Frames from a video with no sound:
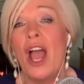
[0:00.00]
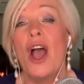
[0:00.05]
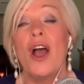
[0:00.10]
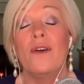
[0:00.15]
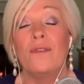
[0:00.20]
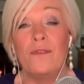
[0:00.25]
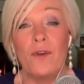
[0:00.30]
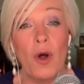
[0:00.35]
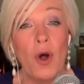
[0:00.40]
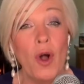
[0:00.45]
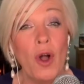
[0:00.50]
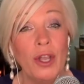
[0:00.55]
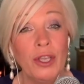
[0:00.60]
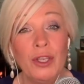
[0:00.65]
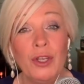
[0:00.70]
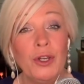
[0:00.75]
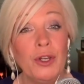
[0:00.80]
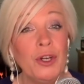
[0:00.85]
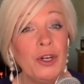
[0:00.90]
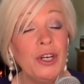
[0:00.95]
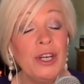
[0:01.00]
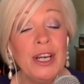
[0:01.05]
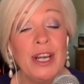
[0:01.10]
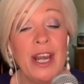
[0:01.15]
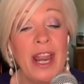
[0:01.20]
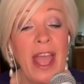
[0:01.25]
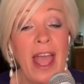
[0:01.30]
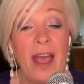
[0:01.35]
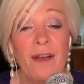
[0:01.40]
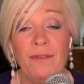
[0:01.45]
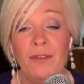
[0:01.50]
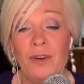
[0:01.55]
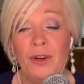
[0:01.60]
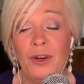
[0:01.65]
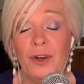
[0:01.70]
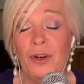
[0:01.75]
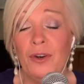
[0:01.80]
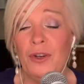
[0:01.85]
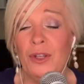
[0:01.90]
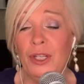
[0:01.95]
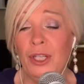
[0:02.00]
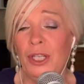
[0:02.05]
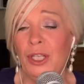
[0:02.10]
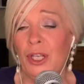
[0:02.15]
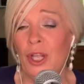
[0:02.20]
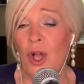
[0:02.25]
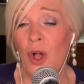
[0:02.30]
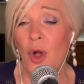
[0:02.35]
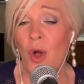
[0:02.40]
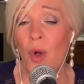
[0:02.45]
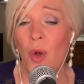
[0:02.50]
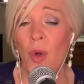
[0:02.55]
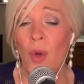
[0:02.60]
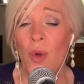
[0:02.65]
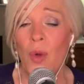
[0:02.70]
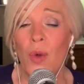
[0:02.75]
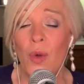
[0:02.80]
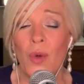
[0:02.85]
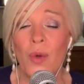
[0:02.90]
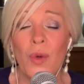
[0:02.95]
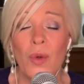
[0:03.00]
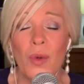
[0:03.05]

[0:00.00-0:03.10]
for you're never alone.